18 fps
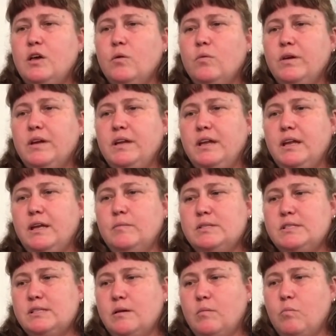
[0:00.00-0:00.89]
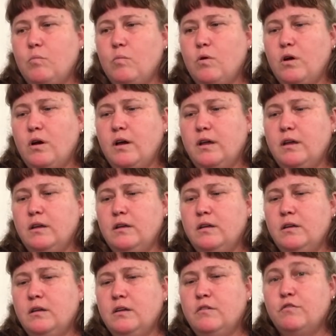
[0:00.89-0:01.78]
We named someone
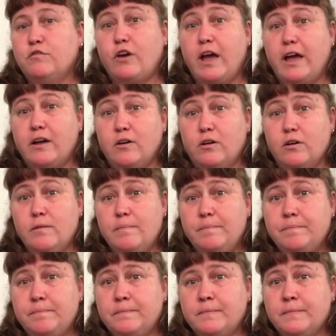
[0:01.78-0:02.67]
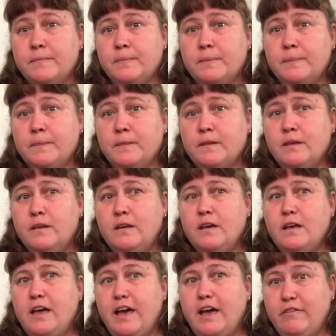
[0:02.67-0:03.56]
Fraggle,
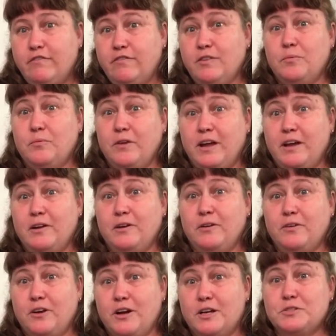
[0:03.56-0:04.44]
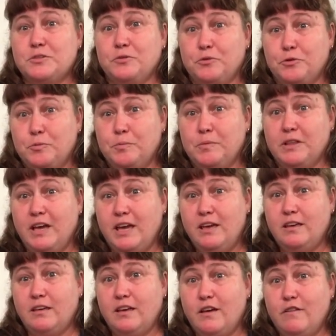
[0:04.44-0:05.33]
F and ran across Groom
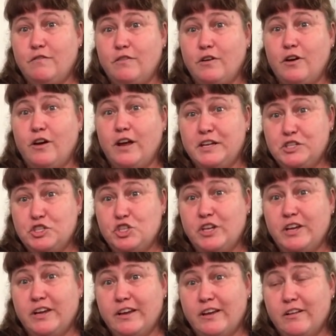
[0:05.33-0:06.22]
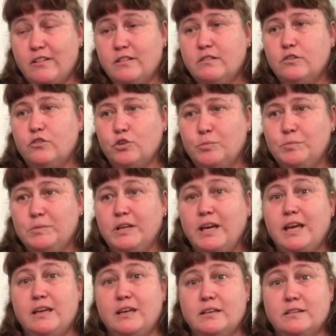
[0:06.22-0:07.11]
Lake, F R A G L. Groom
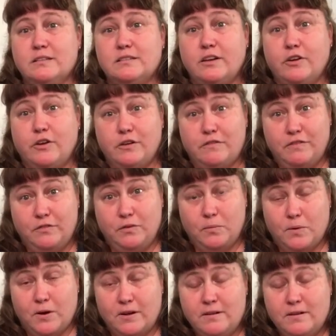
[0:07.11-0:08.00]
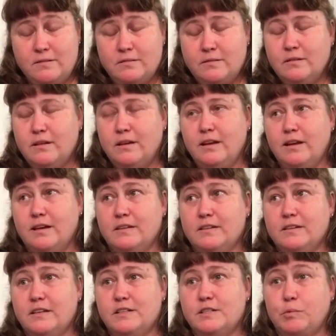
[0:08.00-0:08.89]
Lake is Area 51,
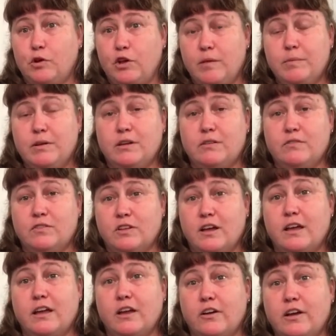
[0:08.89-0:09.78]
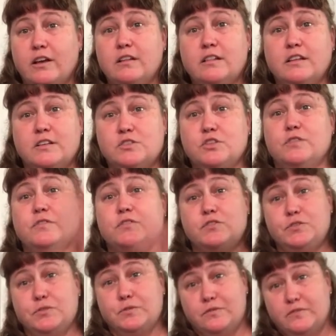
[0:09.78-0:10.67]
and it's a prohibited flying area, like
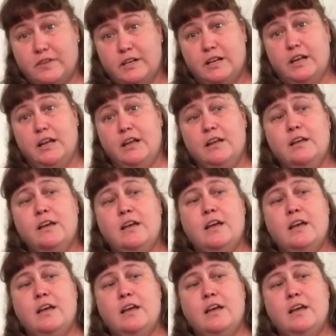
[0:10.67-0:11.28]
surface to Infinity.